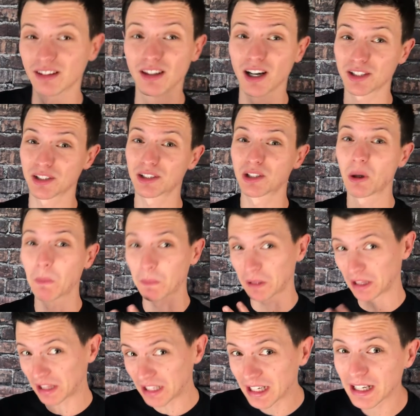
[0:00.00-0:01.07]
does it
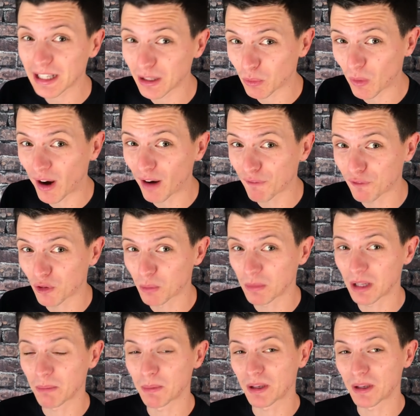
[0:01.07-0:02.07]
completely right for me,